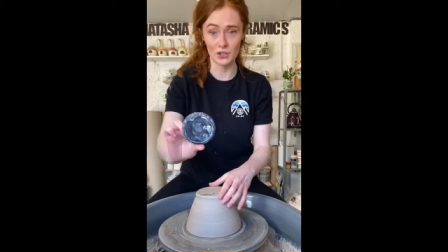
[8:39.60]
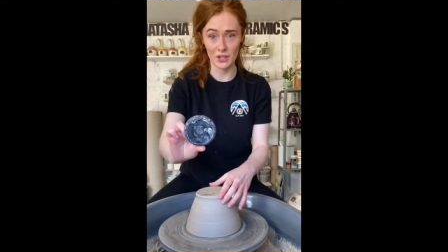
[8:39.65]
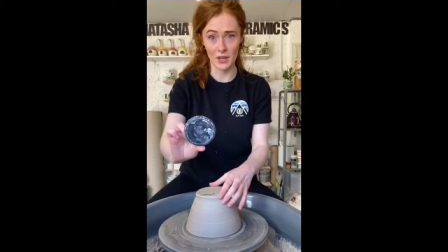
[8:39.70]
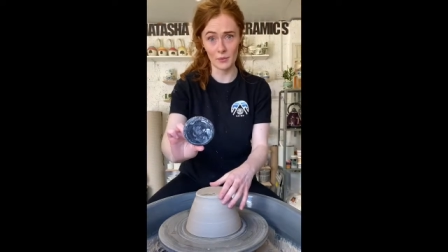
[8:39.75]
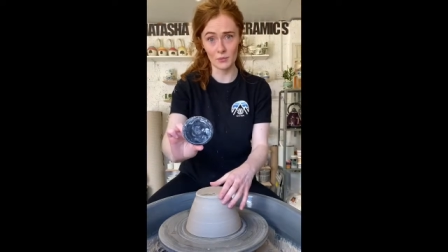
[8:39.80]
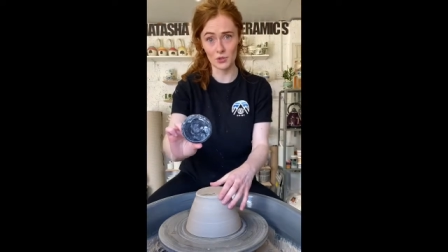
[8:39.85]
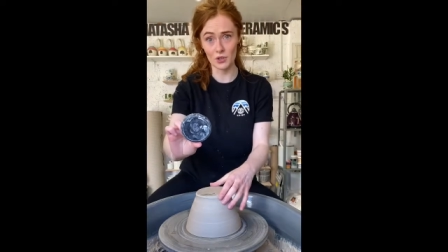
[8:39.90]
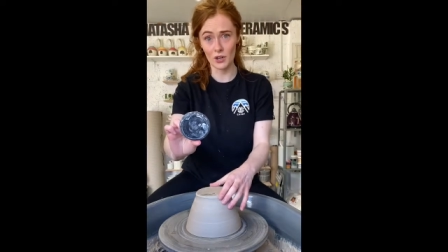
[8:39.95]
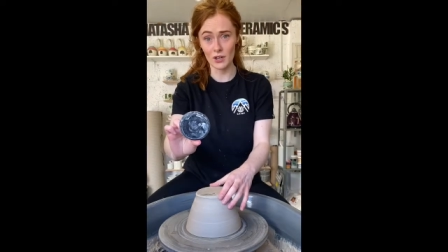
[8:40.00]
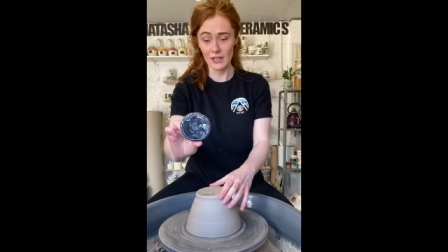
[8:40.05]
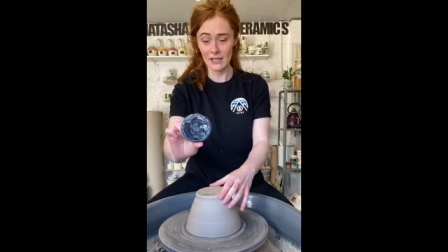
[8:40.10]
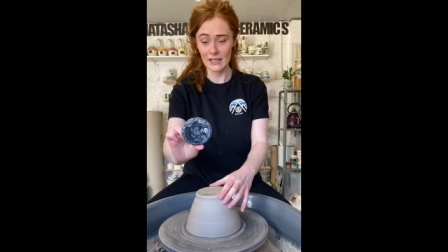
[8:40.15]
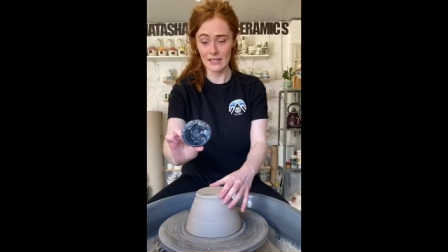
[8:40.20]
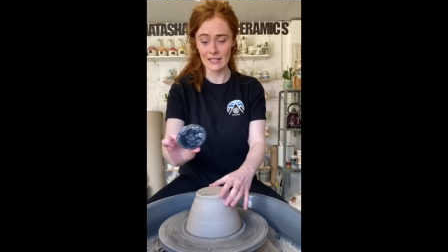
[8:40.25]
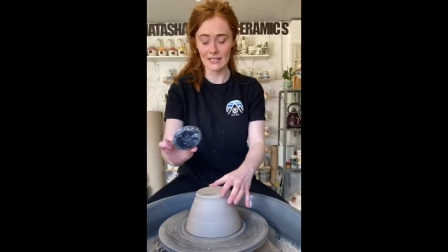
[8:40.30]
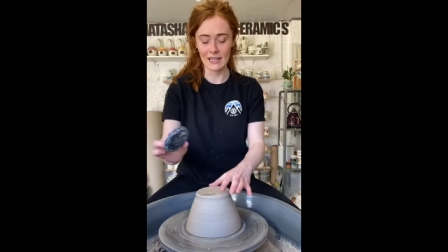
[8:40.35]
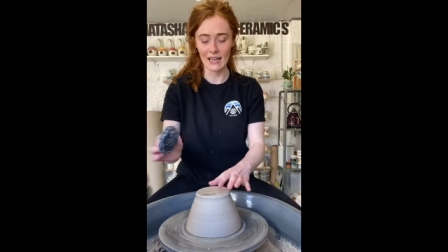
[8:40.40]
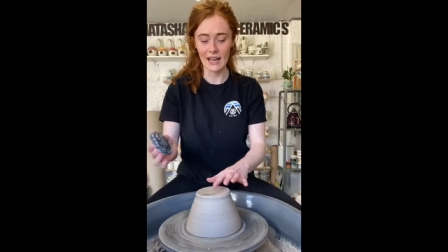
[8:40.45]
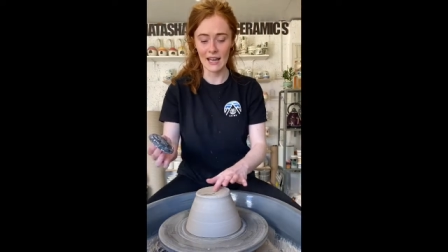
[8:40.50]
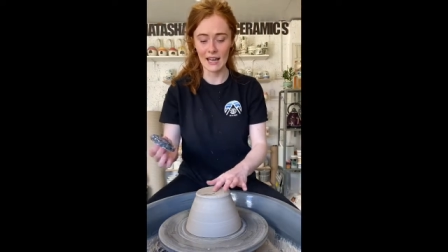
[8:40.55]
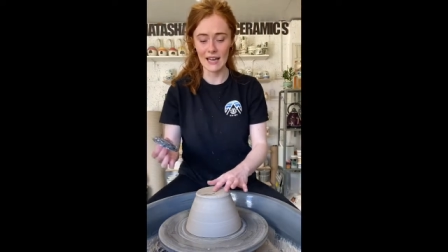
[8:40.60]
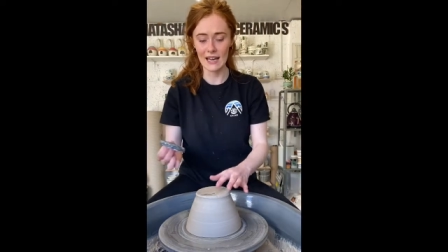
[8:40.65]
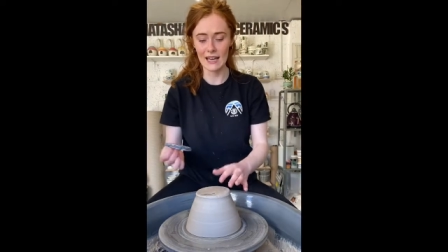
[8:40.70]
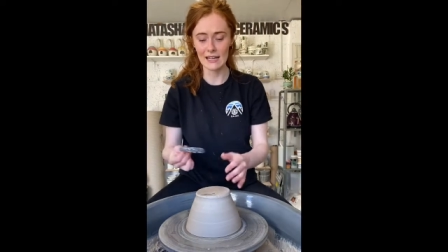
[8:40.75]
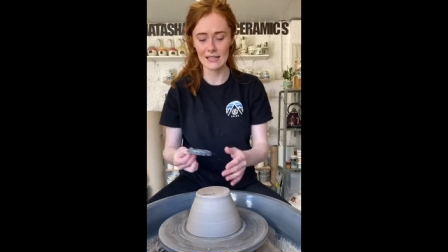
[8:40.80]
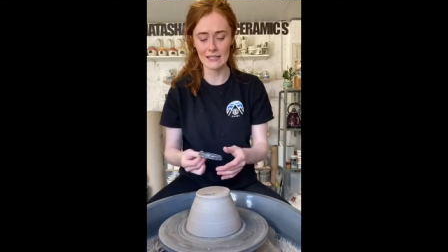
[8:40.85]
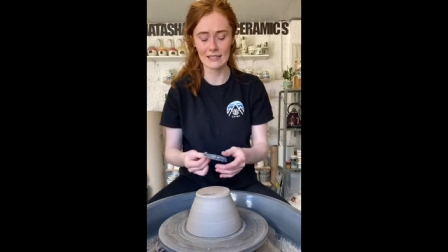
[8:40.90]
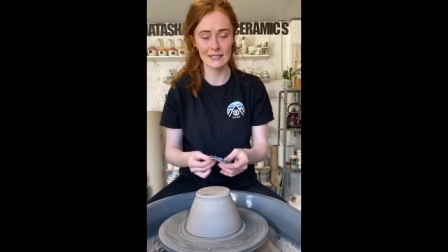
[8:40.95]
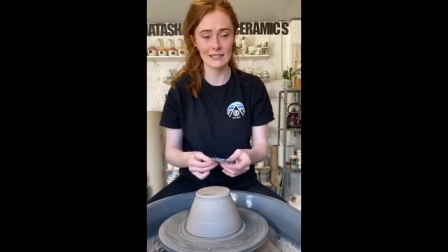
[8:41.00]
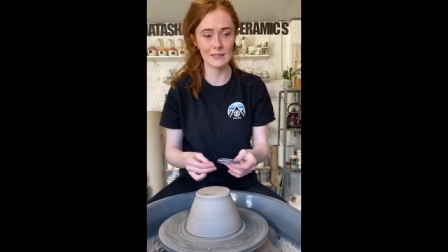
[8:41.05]
jam jar lid,
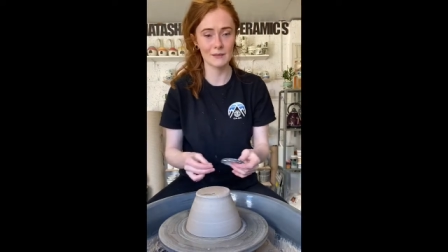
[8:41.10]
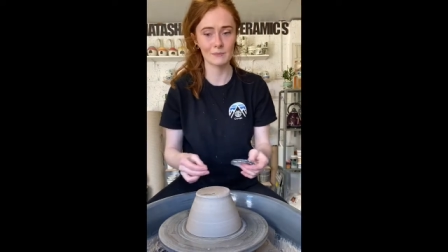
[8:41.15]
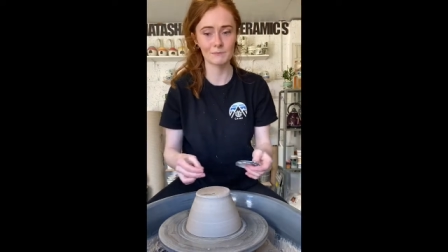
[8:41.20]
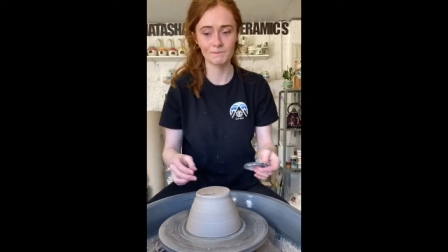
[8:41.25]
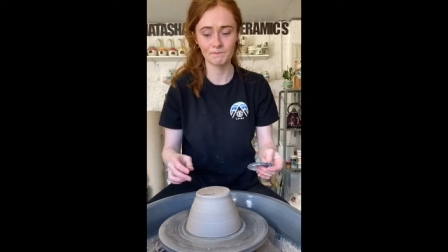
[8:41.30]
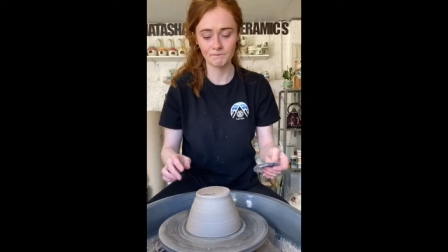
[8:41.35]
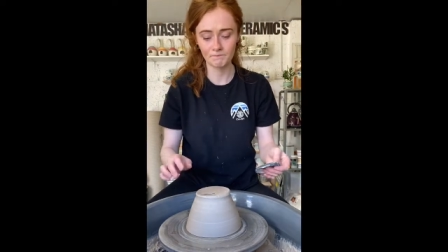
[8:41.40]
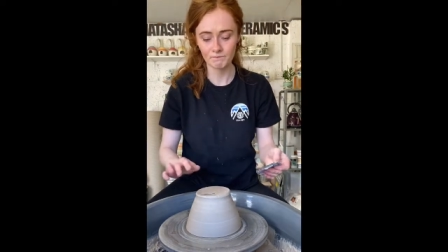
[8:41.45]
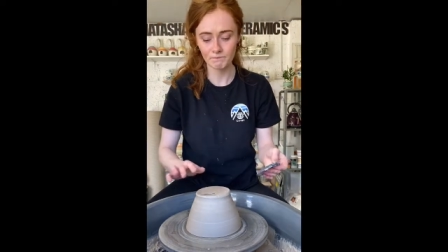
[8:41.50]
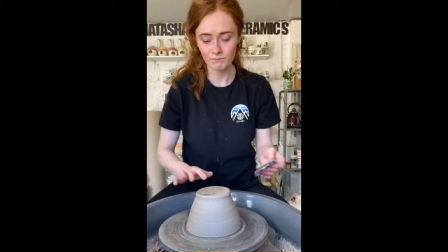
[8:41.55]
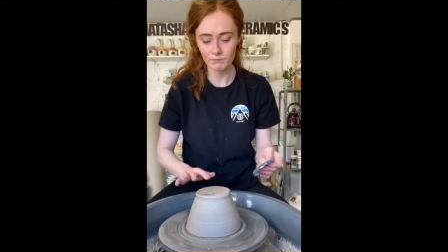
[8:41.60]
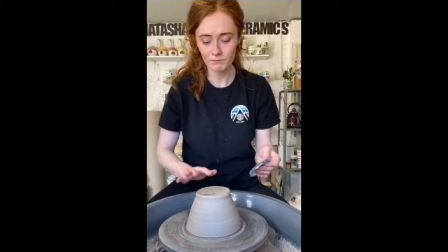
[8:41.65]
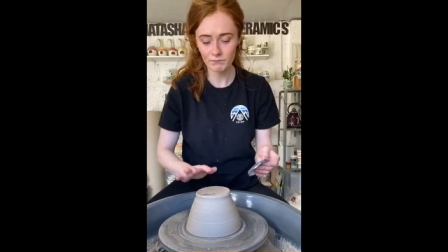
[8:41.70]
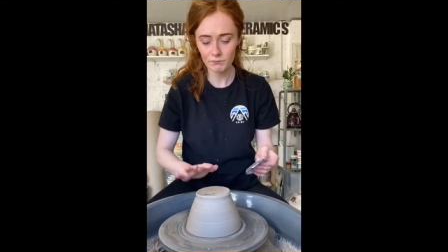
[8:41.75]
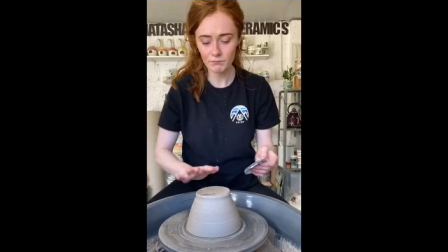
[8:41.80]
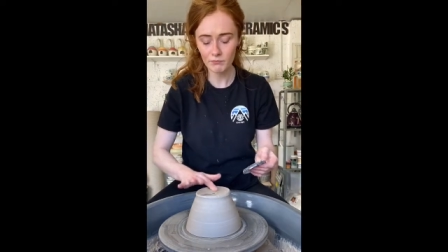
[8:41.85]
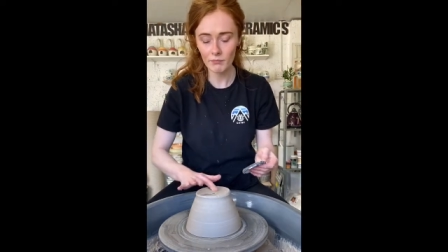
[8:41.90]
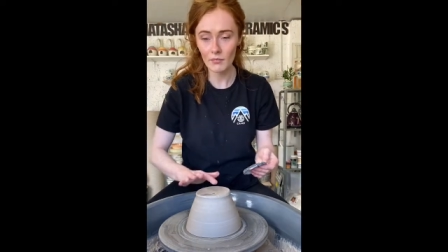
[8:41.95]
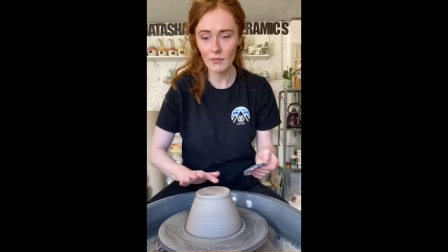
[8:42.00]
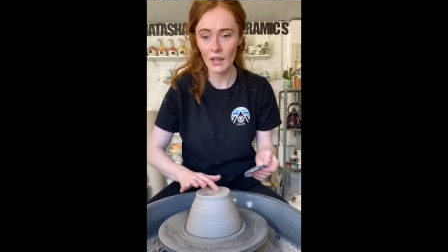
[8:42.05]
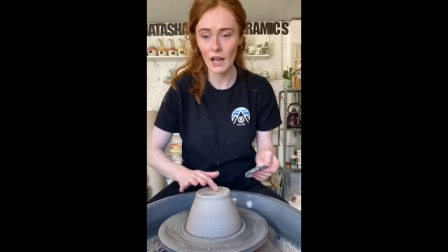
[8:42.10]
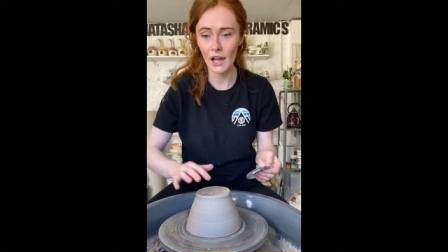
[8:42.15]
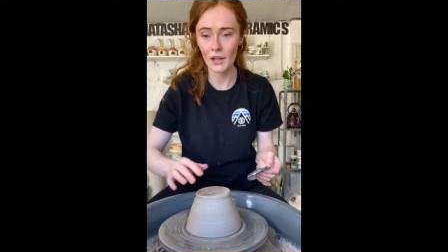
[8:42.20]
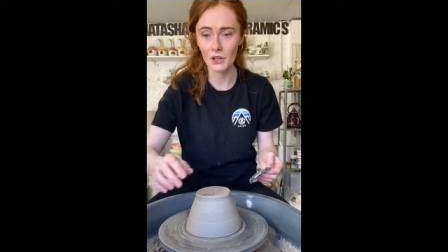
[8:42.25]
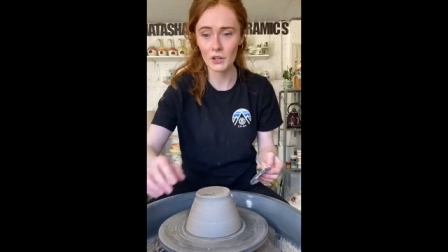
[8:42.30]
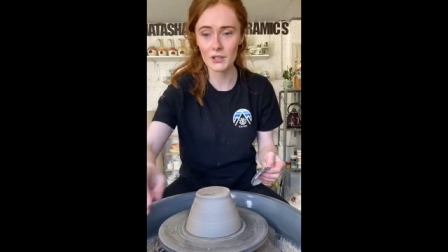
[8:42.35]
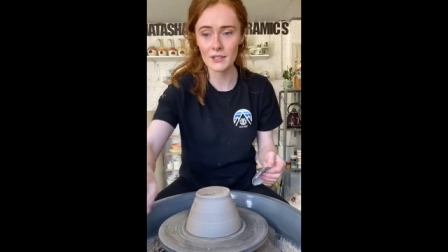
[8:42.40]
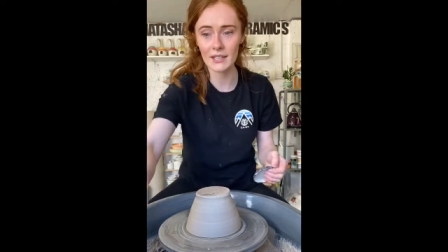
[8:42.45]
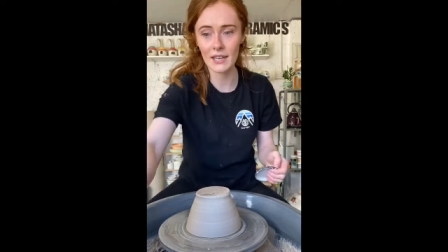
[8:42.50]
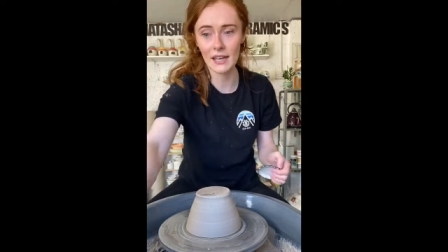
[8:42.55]
and I'll
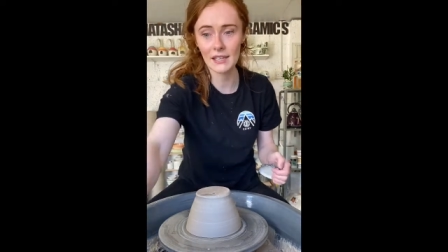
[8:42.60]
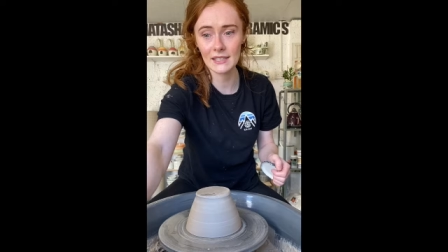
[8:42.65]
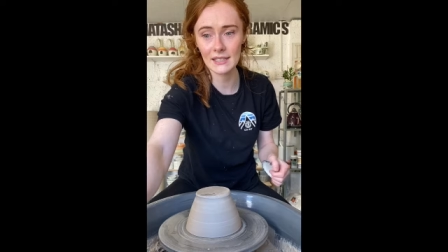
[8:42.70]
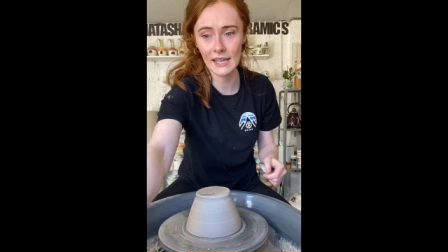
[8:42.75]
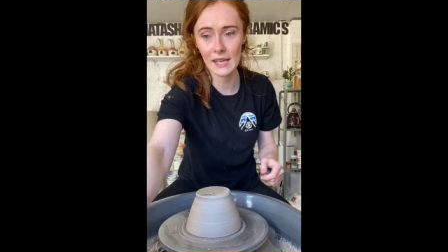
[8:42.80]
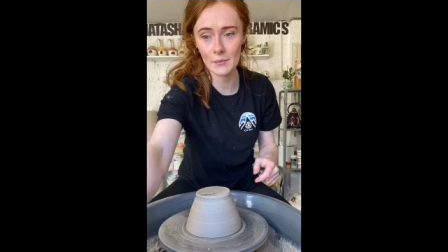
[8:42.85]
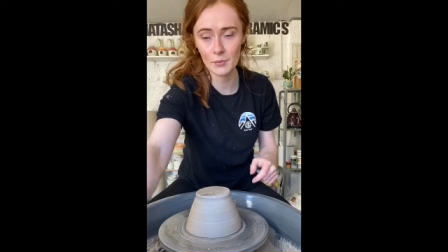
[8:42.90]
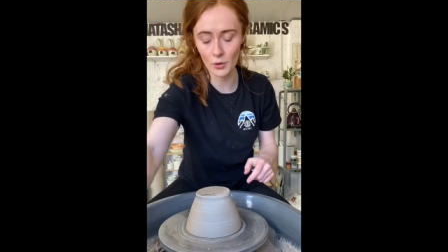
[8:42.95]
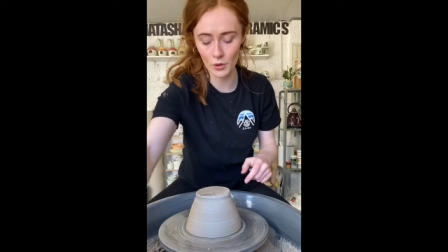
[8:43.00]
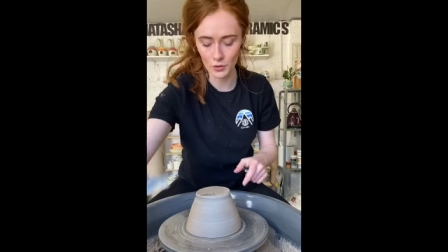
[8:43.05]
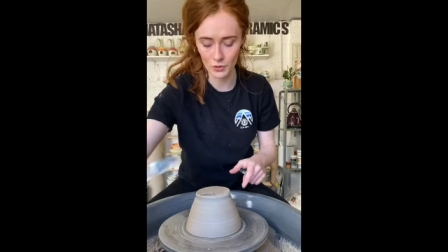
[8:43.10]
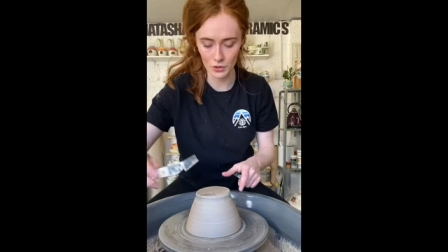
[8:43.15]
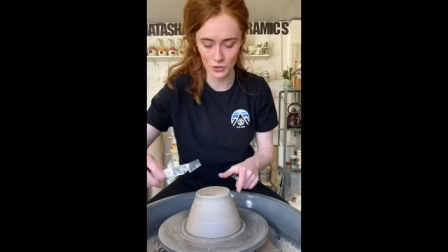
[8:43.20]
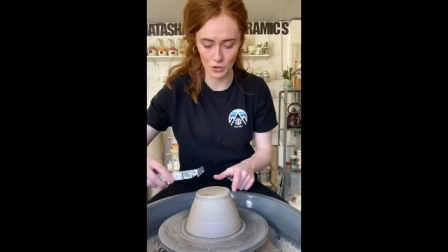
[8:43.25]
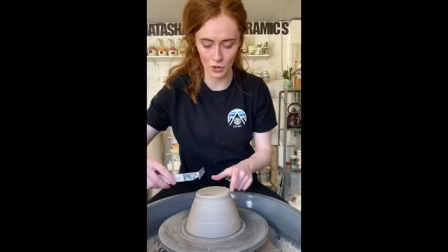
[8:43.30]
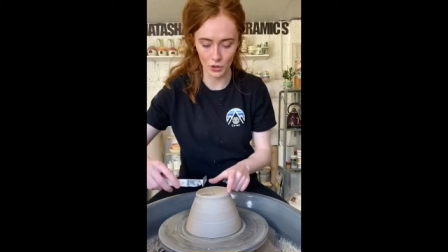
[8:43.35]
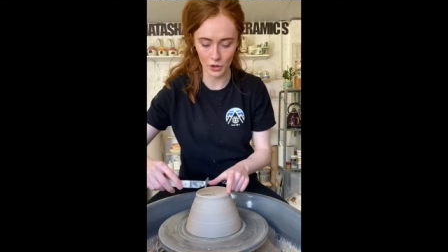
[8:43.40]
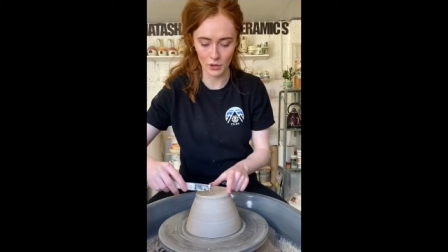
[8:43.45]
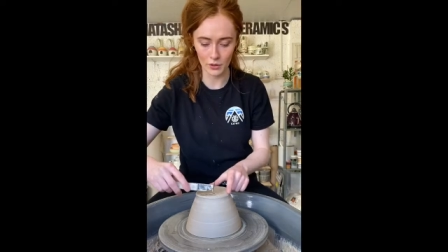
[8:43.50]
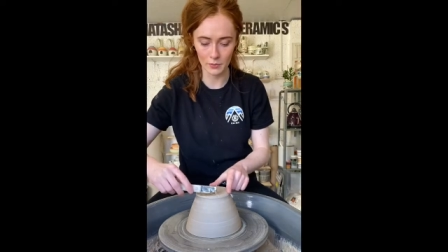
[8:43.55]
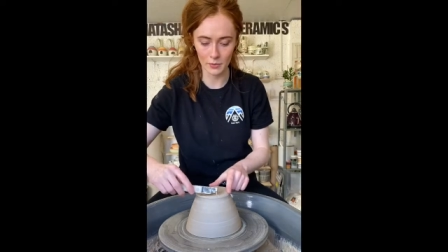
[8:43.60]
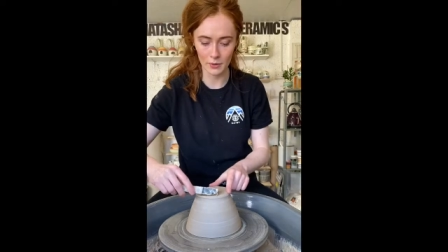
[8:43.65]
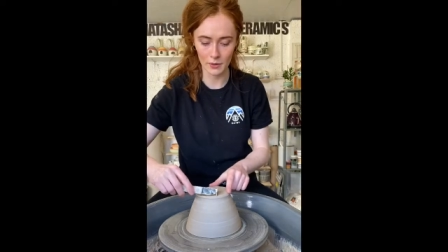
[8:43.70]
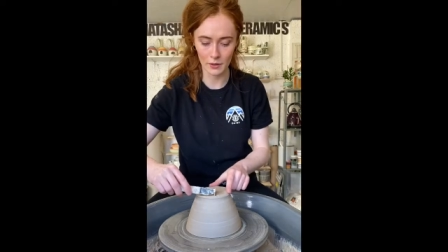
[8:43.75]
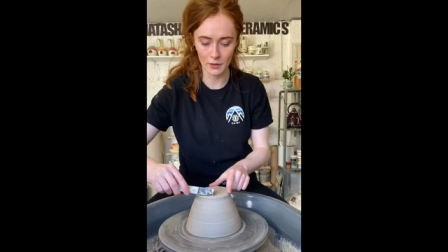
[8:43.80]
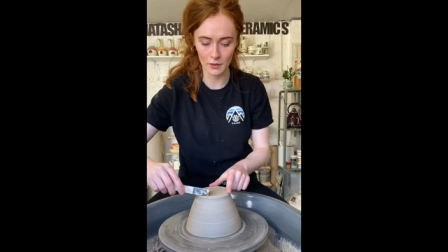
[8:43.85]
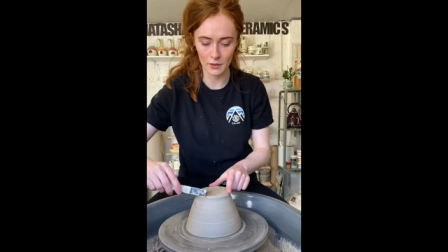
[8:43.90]
use that to keep on the top.